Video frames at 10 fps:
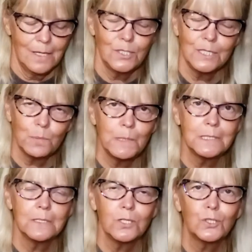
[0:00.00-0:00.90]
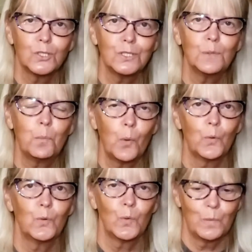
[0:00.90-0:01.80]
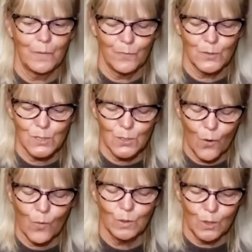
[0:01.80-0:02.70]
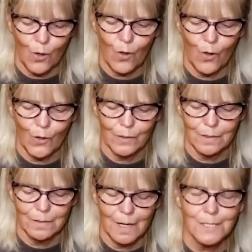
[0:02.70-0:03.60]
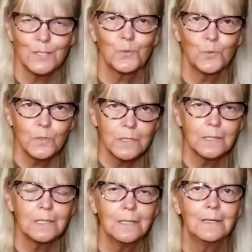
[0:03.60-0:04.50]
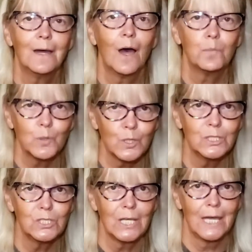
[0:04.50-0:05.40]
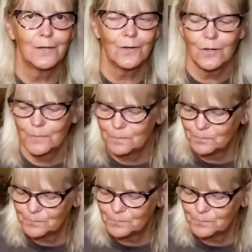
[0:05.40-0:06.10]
She's been such a good supporter of me for so long. I just really appreciate her.